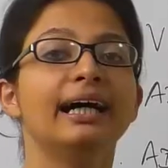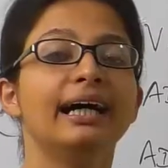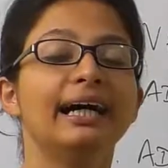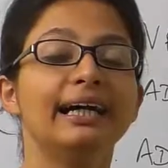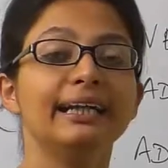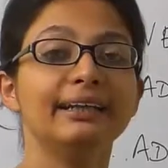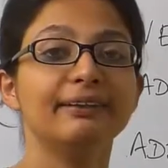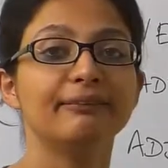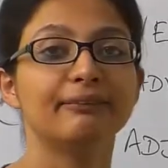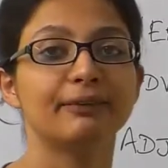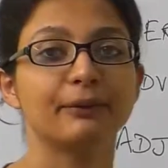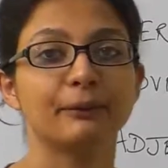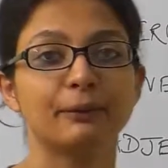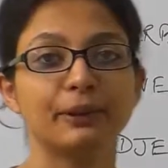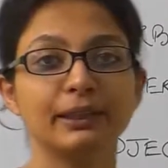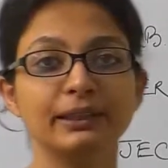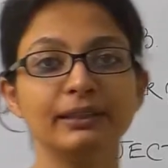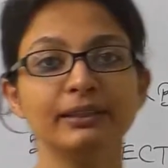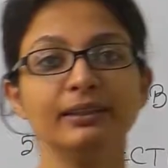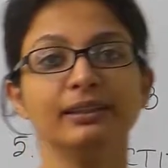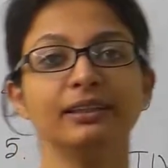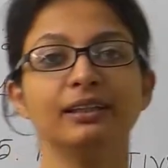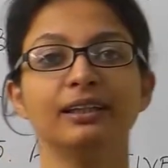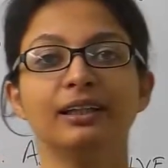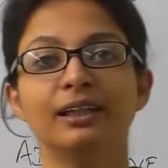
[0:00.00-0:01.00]
Hi
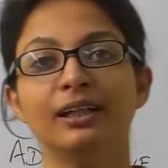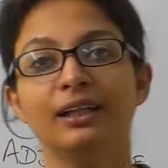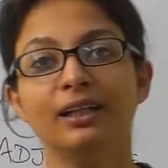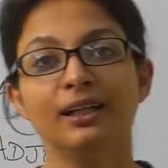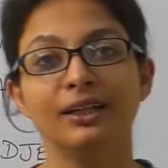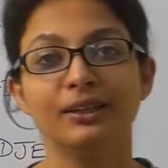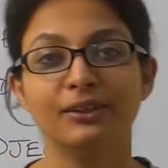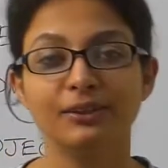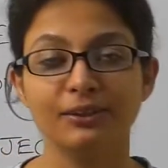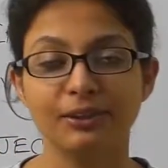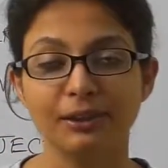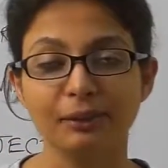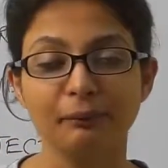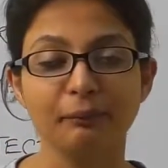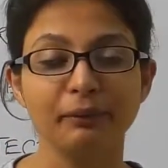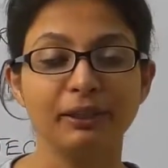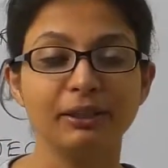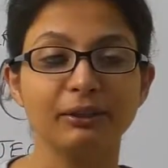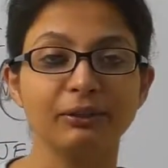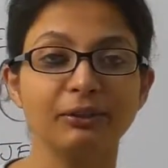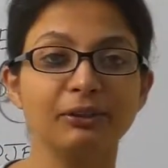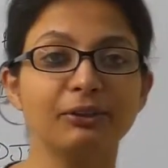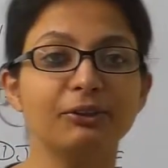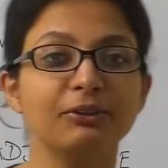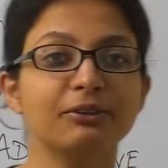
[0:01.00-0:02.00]
everyone. Today we
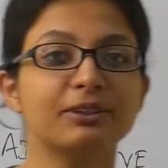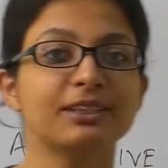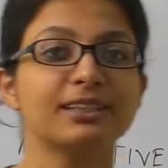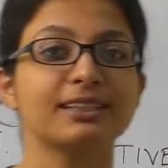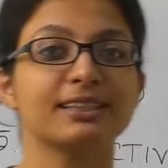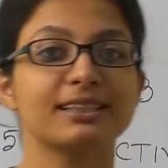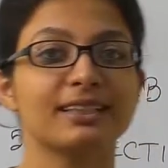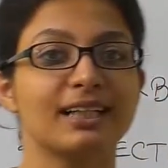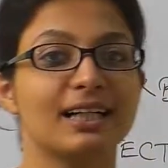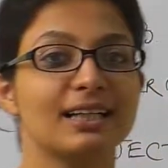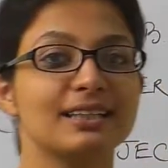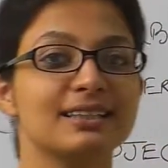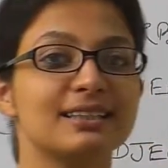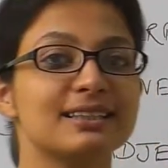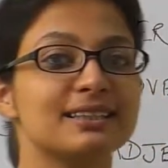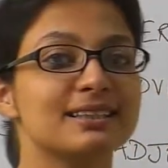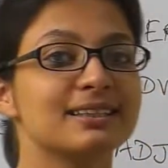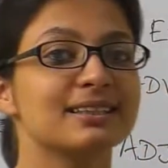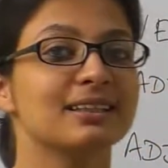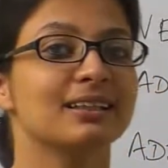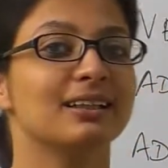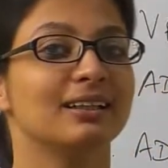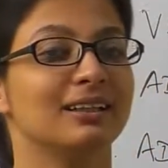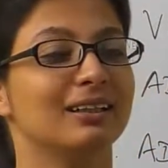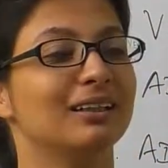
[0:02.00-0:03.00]
are going to
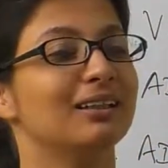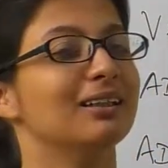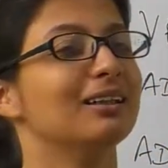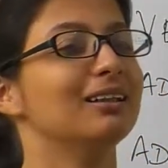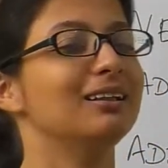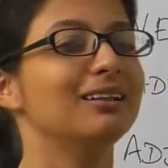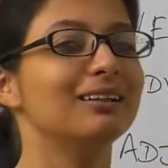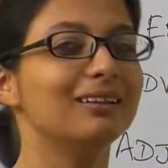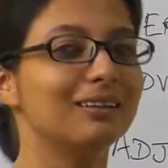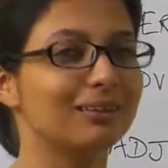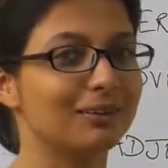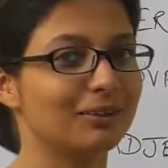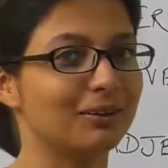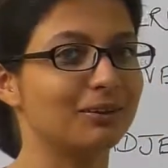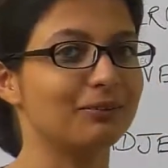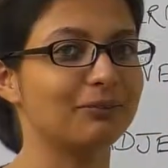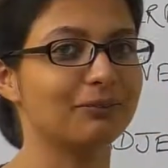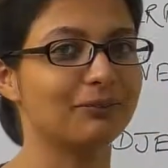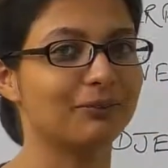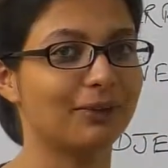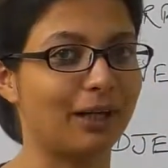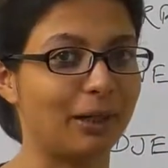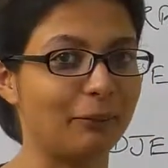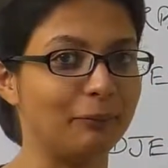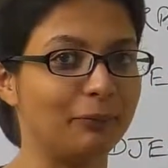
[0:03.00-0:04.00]
discuss a little
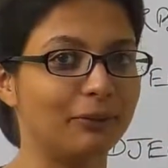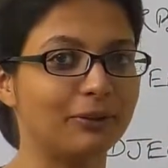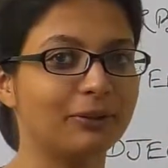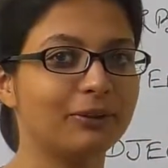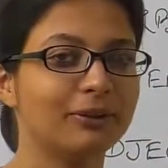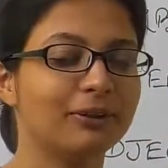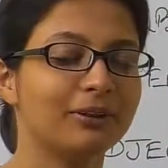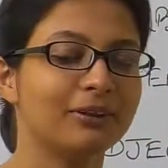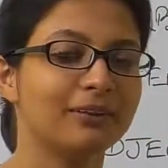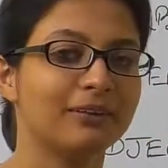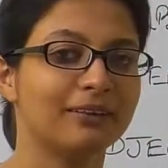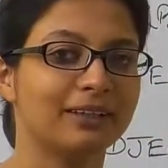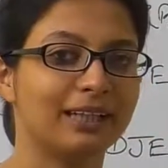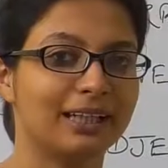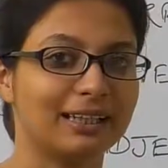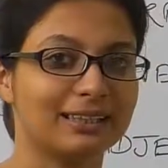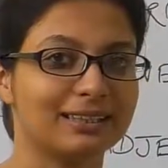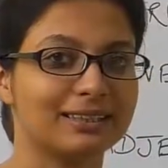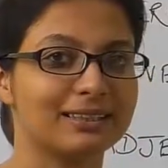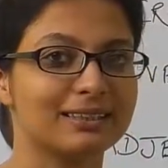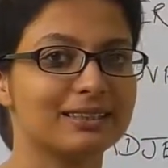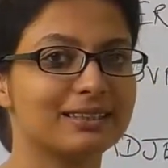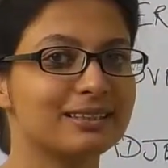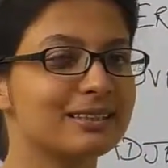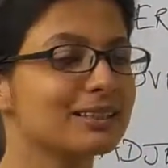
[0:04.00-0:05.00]
of grammar, that
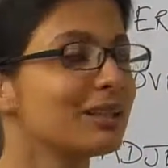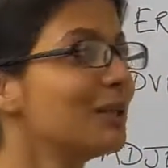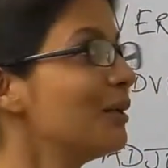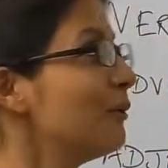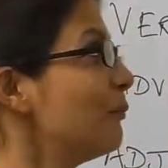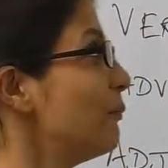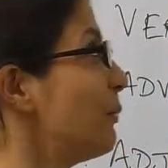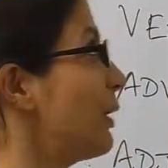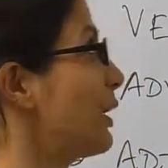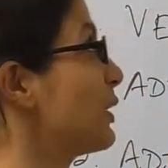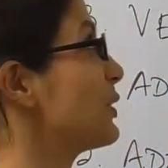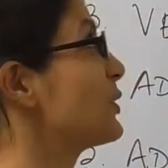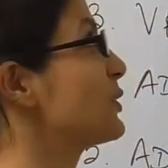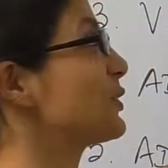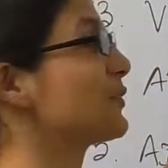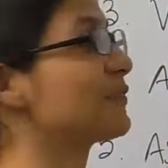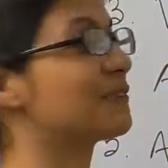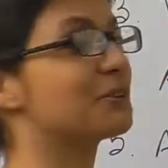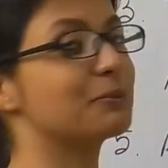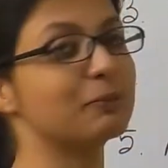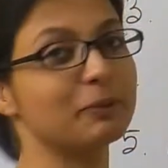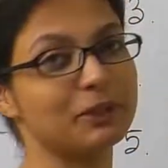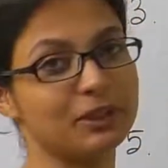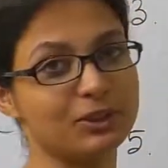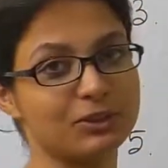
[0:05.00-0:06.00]
is parts of
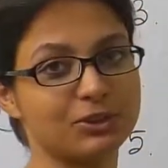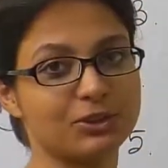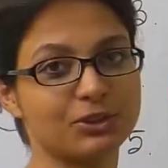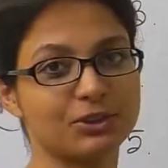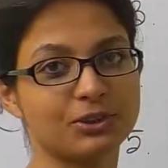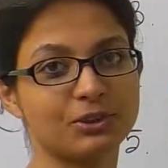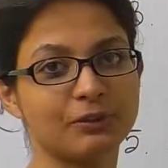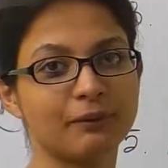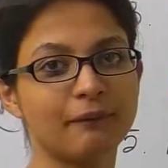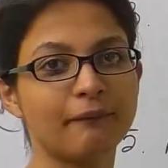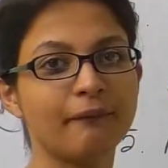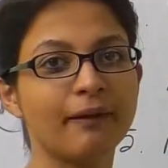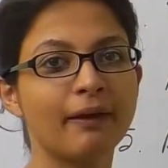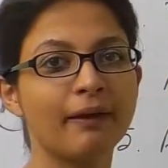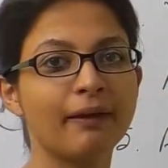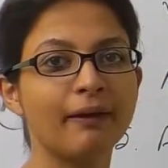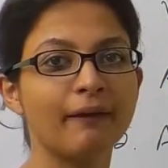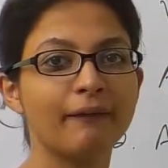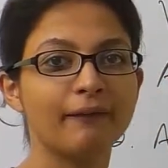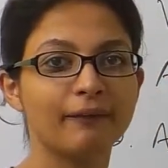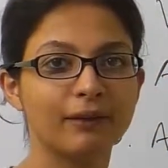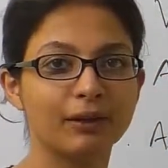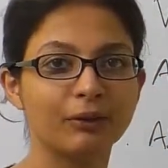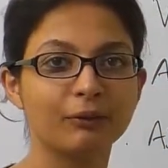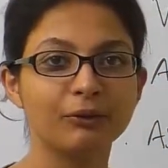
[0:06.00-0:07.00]
speech.
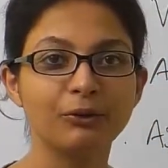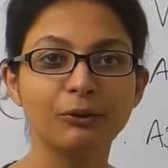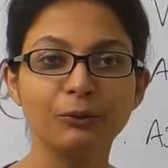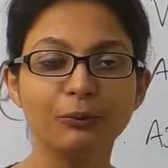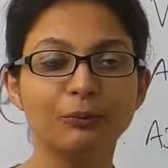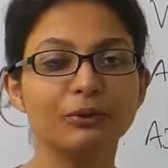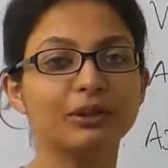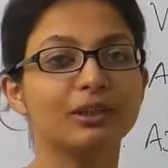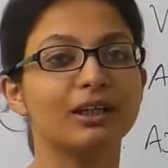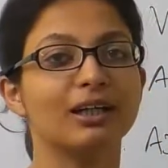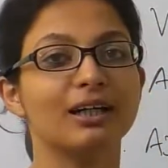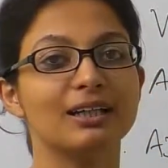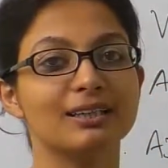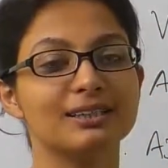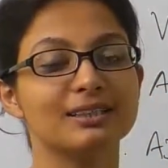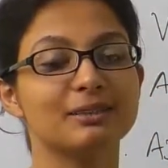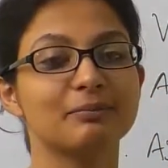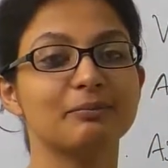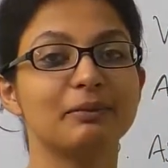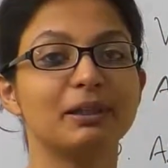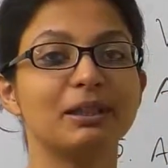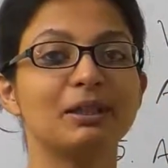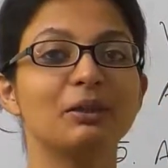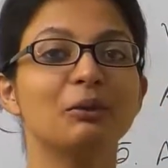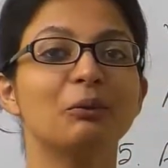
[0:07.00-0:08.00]
Now you would ask
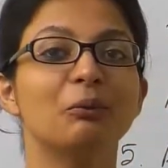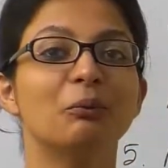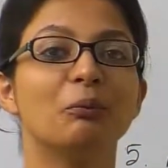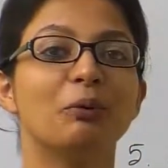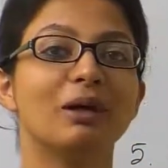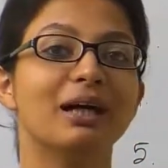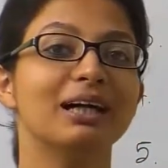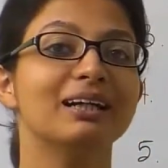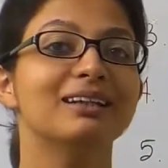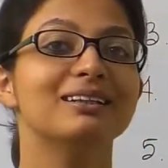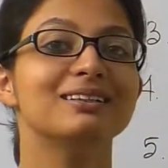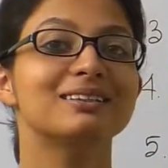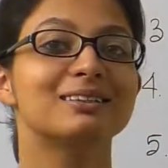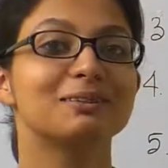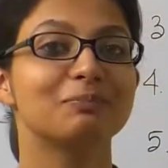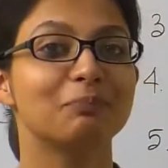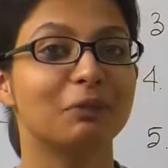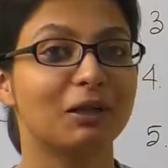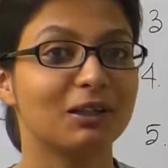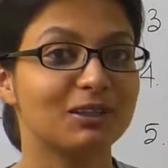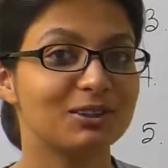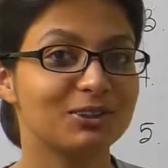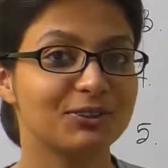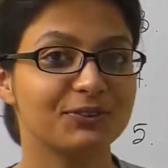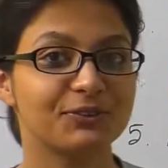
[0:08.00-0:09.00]
me, why is
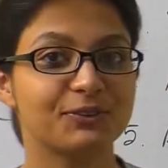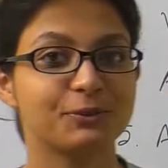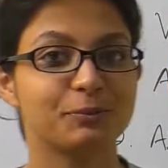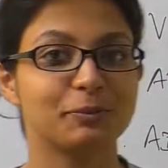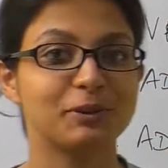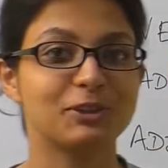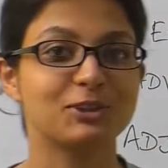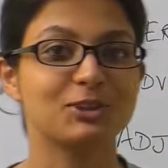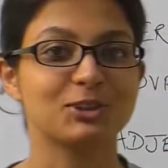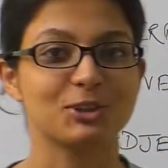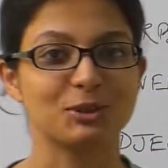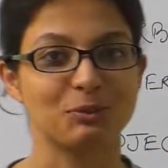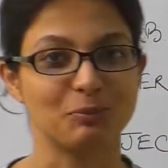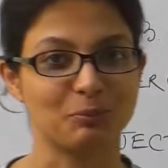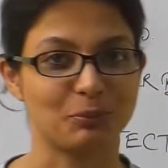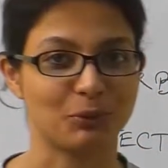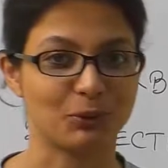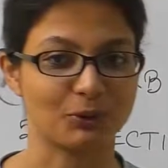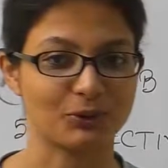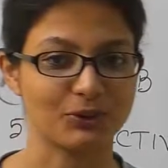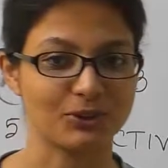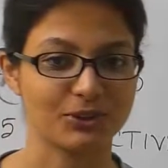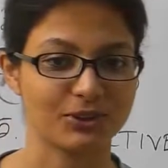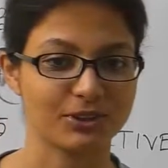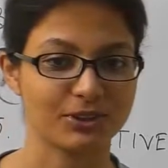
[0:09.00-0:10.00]
parts of speech
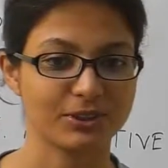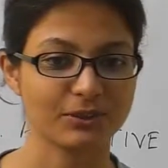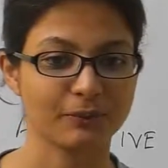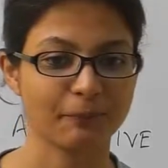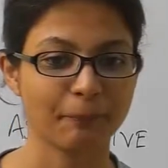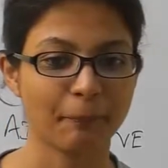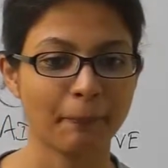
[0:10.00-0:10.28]
important?